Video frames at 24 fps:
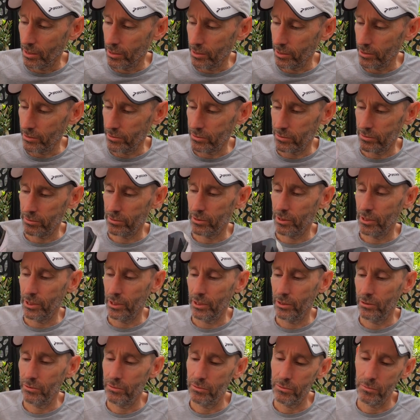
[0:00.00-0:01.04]
This
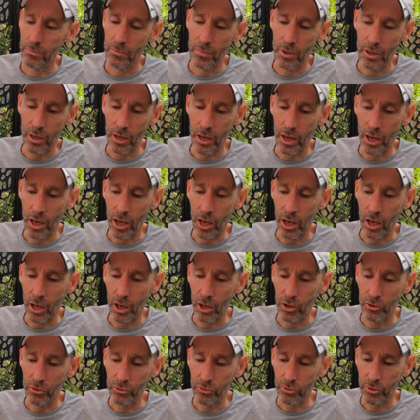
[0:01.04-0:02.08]
is
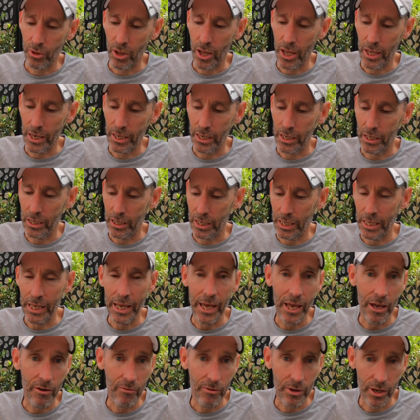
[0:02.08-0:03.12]
a slightly
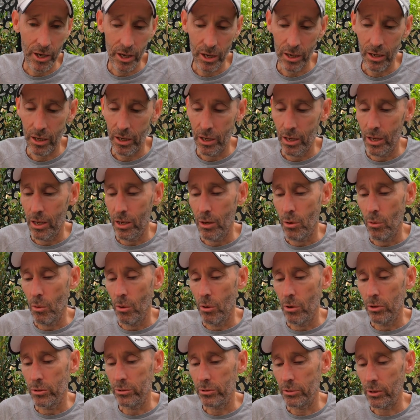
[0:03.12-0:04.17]
heavier,
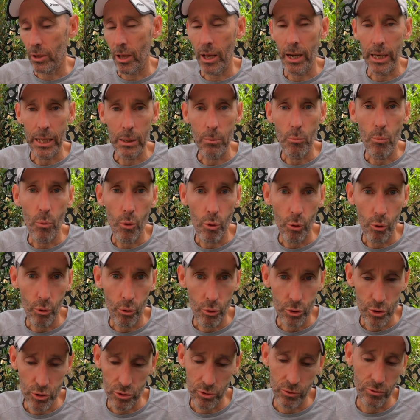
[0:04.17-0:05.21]
slightly more
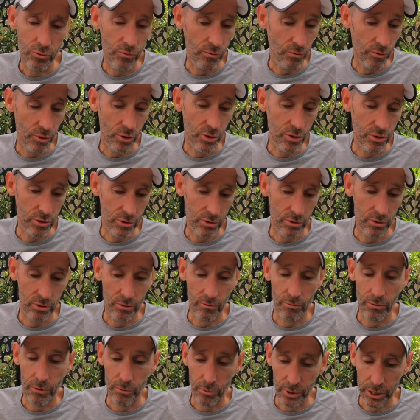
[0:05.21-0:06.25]
cushioned version
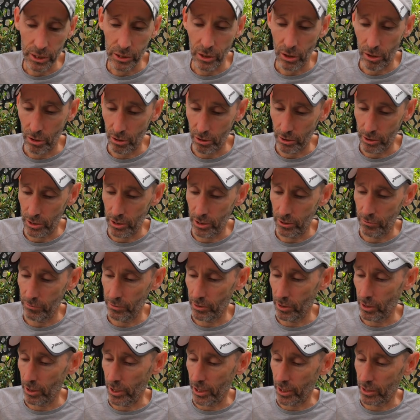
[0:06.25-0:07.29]
of the Rincon, if
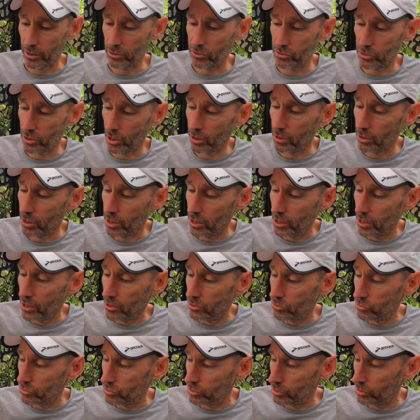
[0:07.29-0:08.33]
you like. So
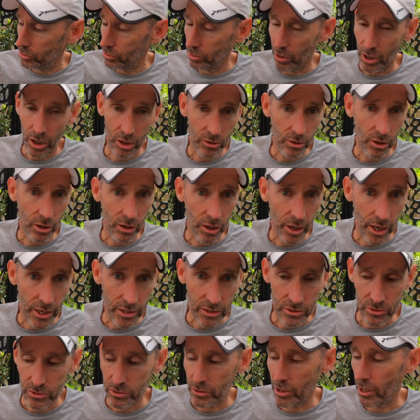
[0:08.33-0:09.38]
still on the
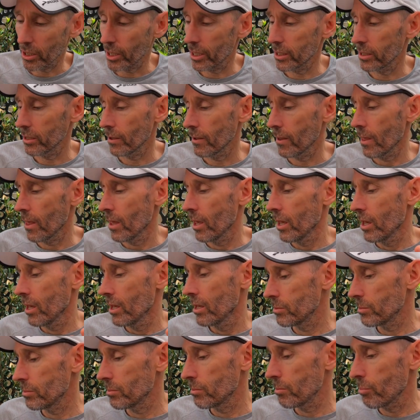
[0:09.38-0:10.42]
lighter side,
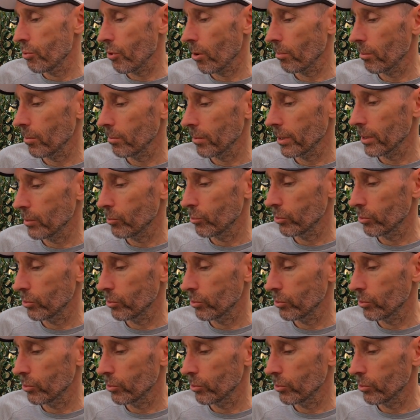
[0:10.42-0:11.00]
probably